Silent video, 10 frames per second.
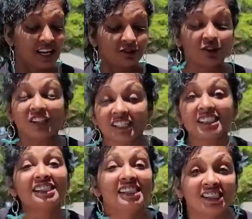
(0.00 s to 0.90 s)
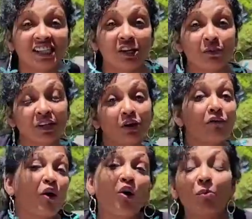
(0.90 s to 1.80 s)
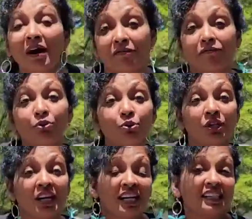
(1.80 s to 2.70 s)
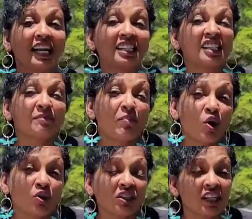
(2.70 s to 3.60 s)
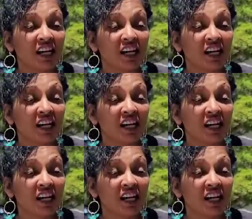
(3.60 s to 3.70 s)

So this is the secret of all my food is I smoked